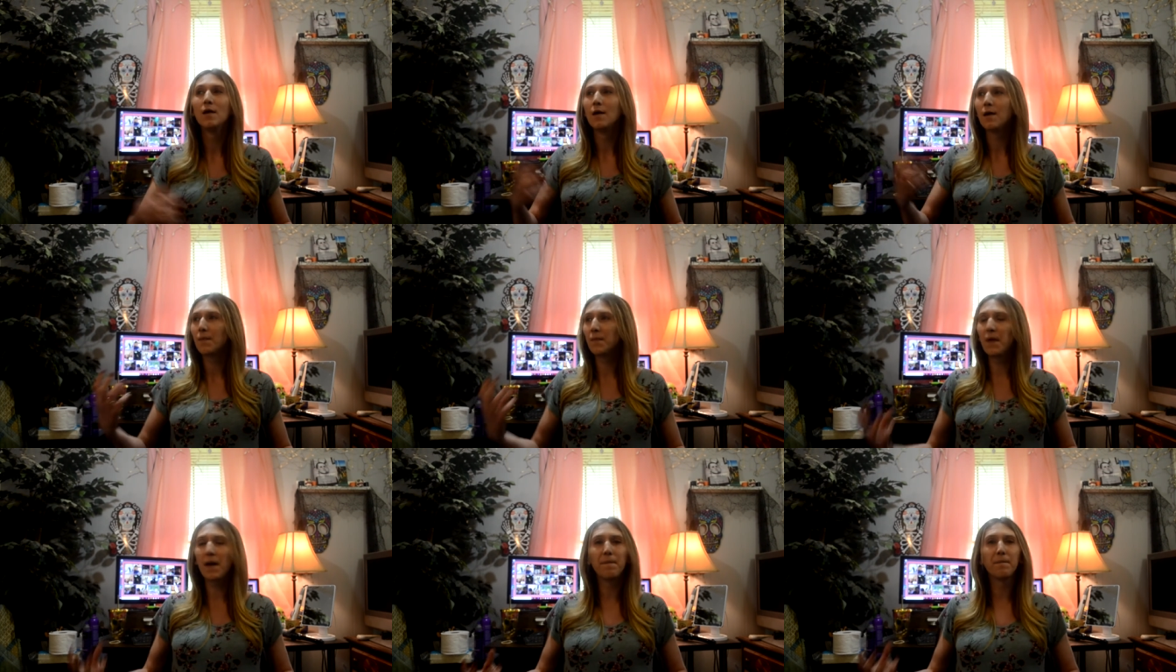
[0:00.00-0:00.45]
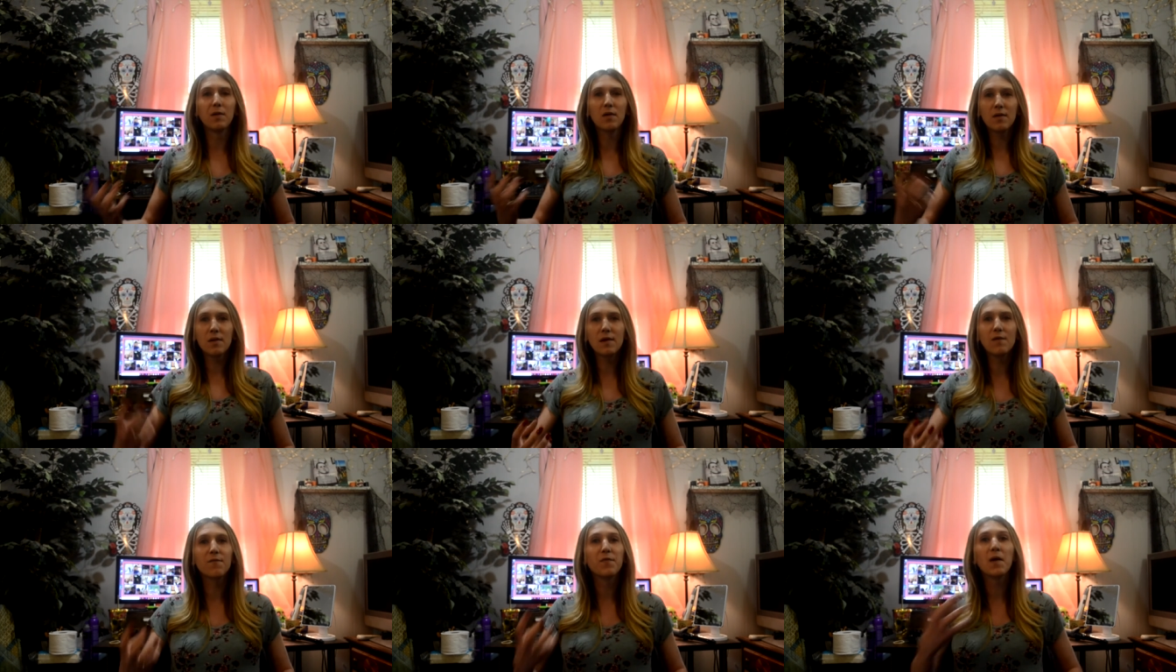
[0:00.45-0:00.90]
that
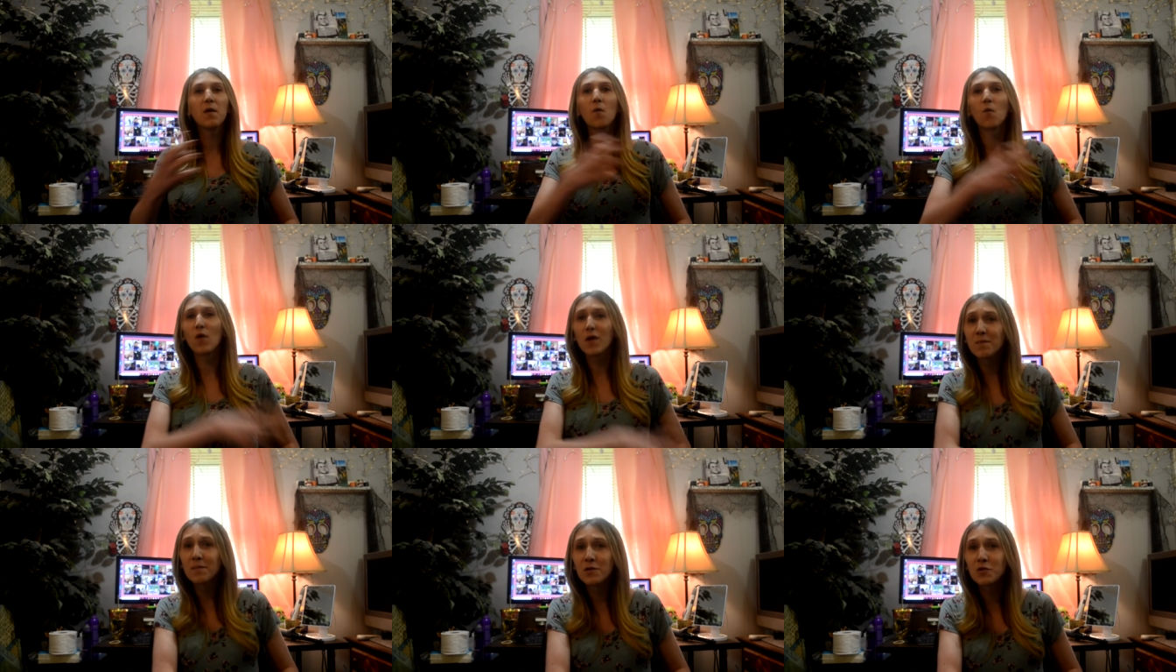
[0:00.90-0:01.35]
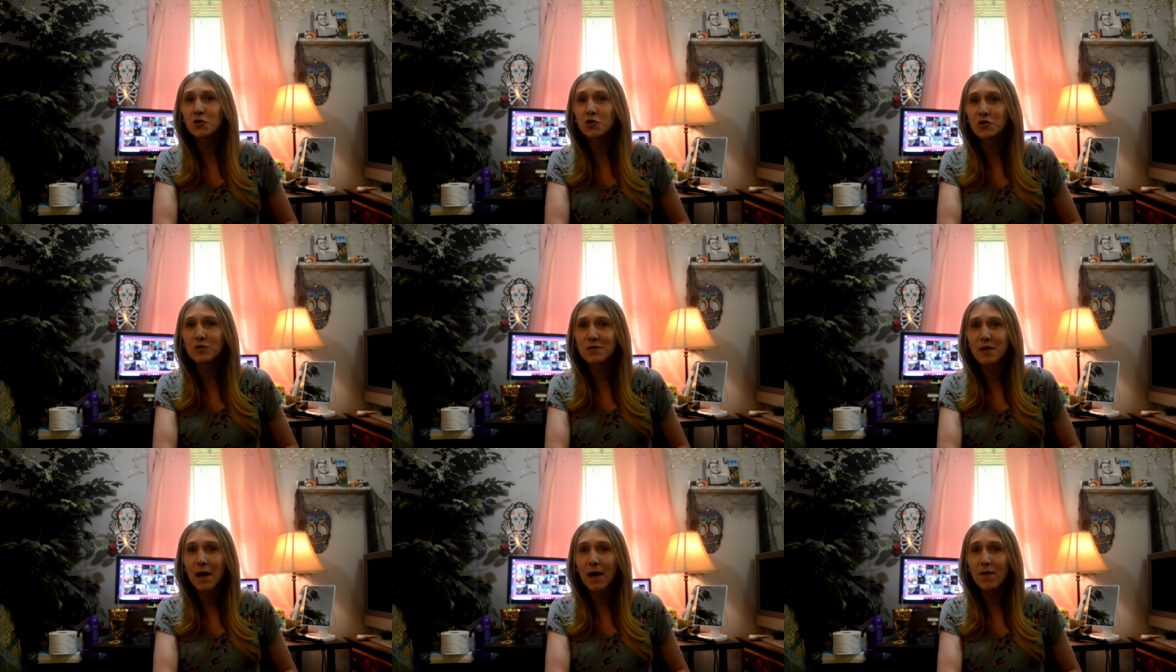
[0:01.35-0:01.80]
believe that women
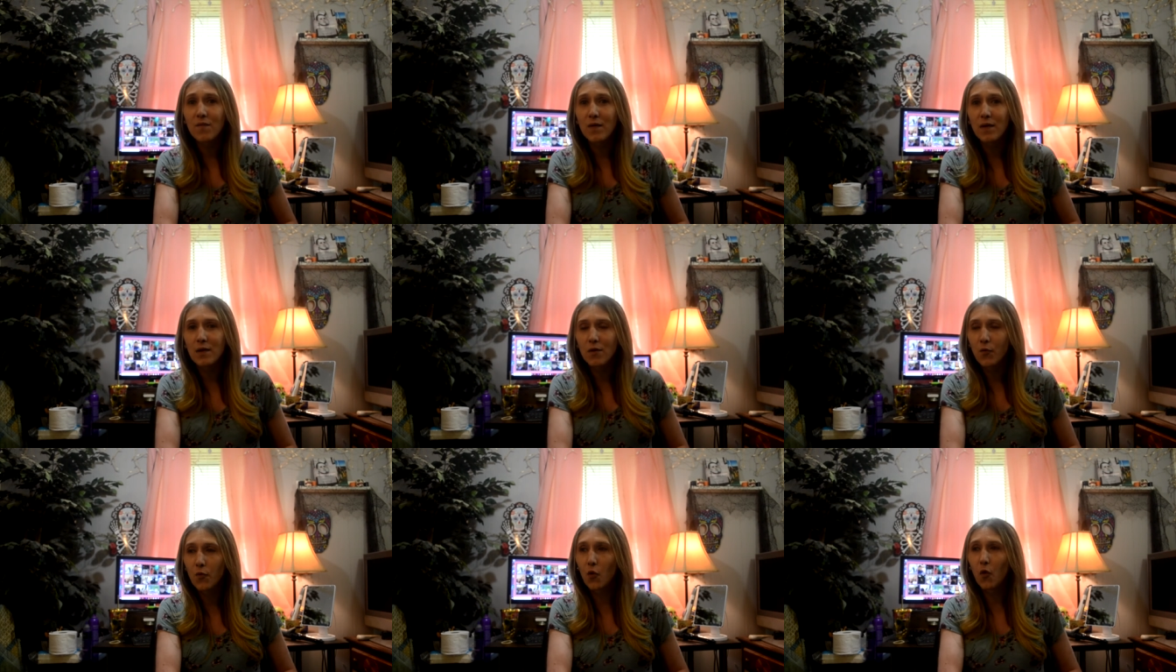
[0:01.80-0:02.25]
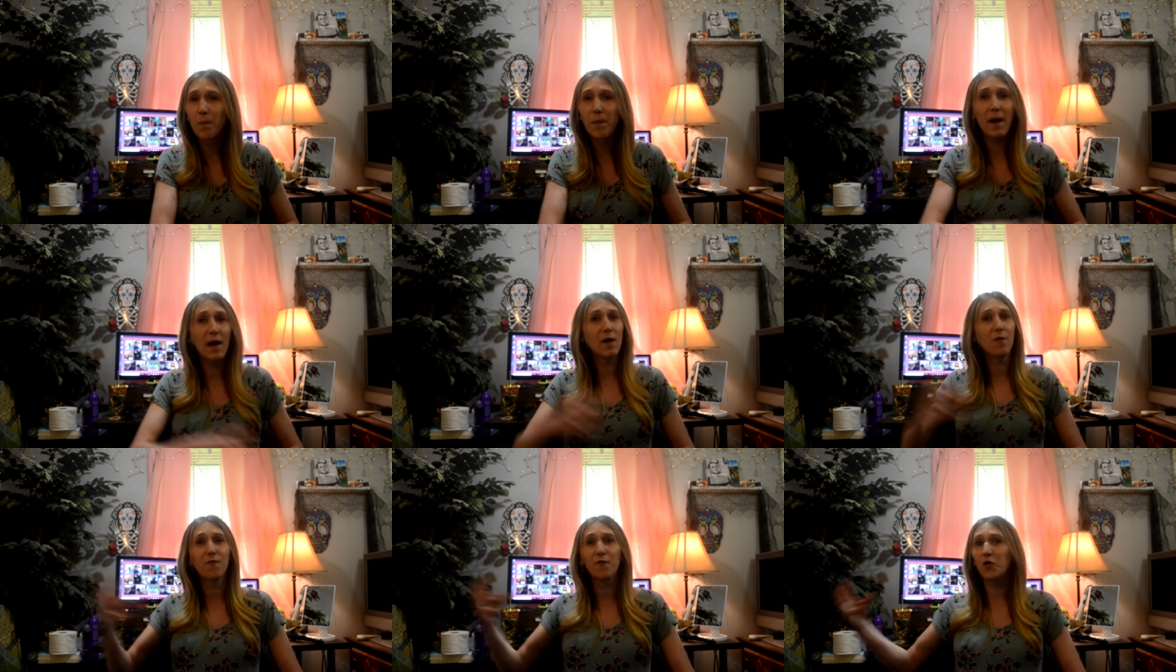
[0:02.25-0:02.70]
should have equal
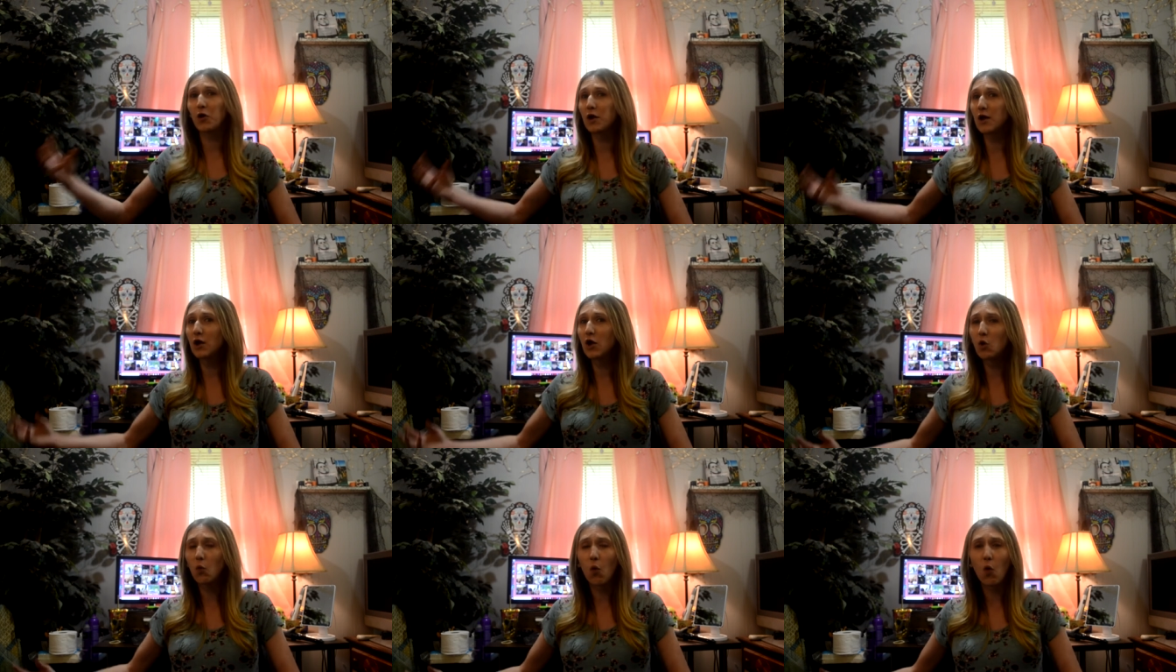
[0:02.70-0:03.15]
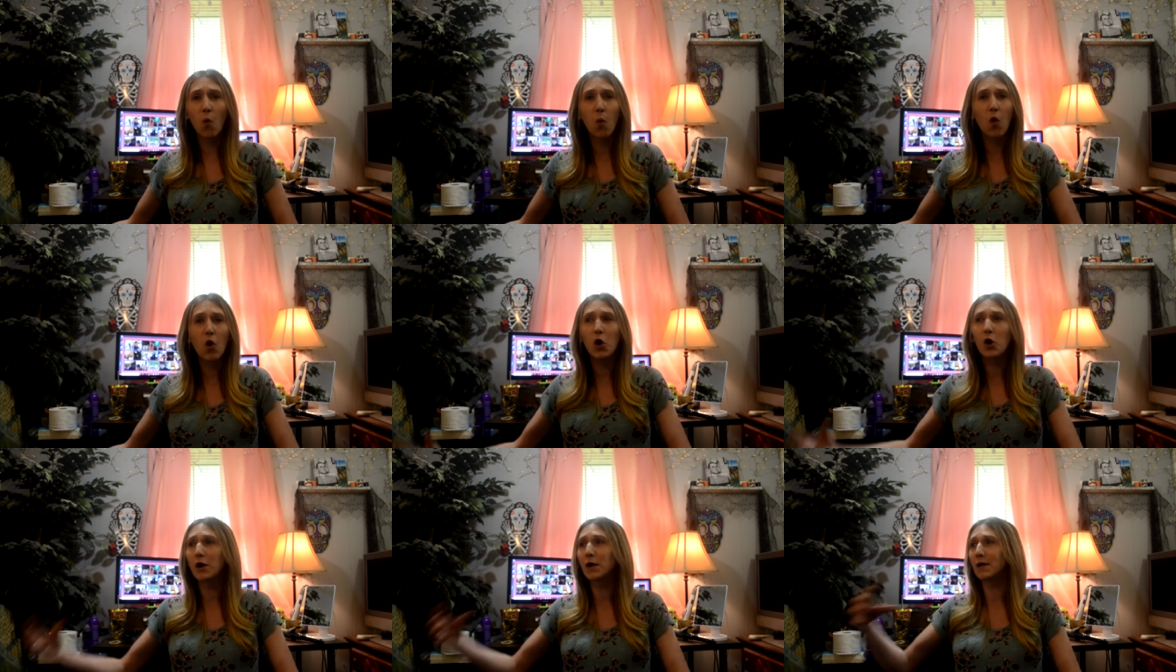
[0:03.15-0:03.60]
pay for equal
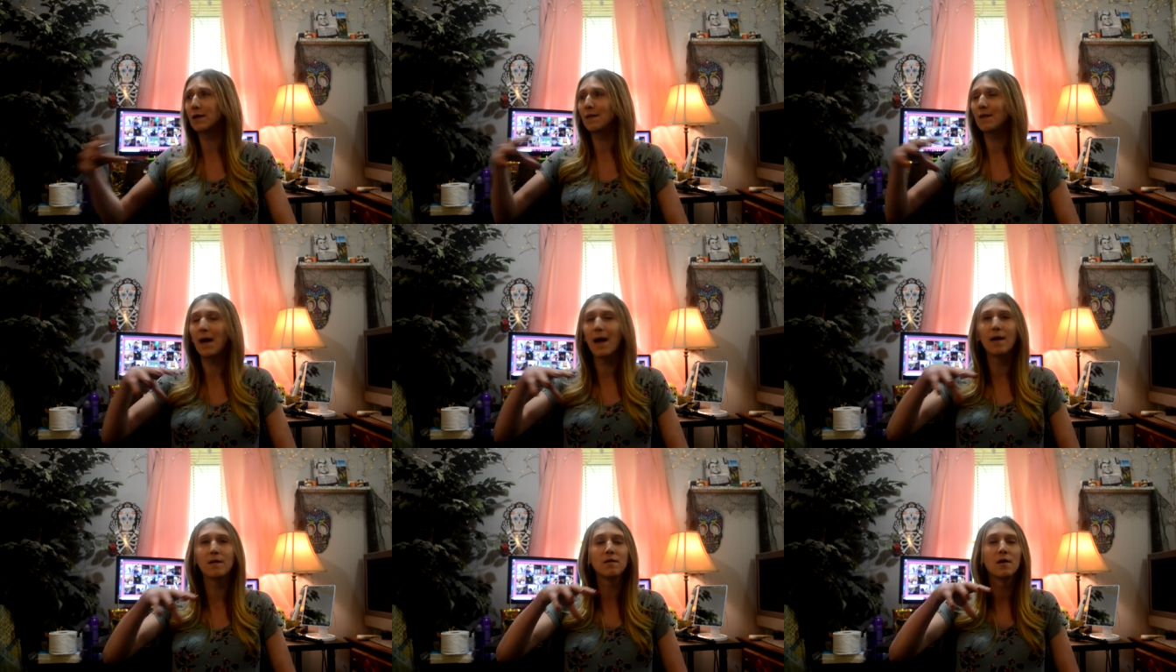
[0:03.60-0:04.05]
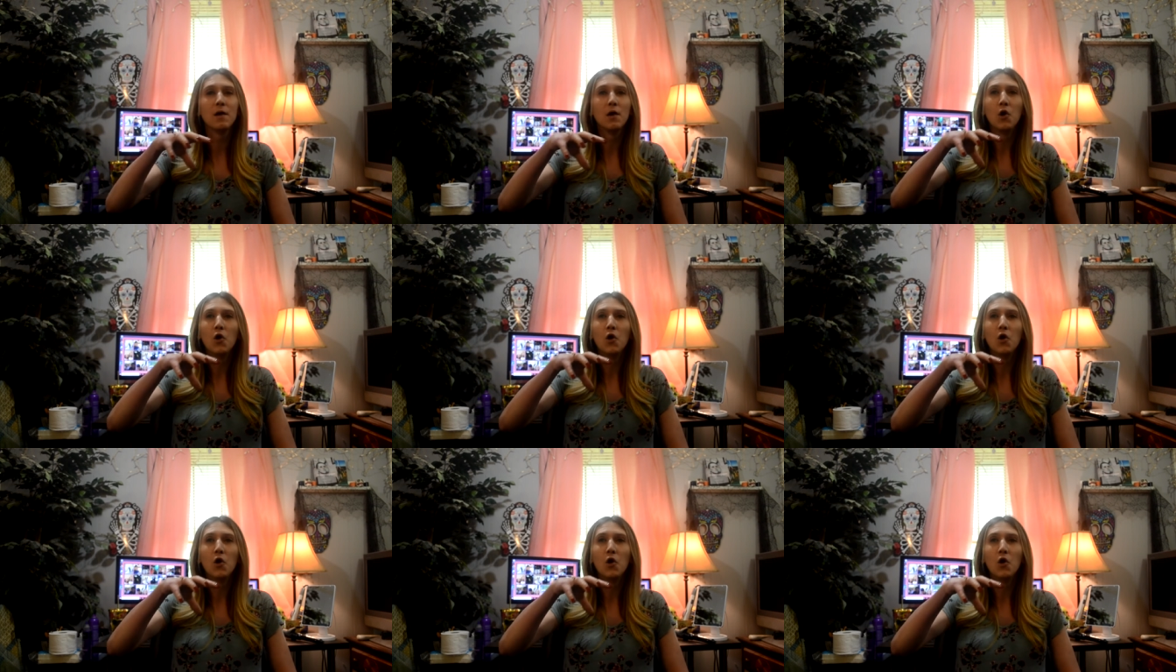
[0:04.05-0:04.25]
work, and that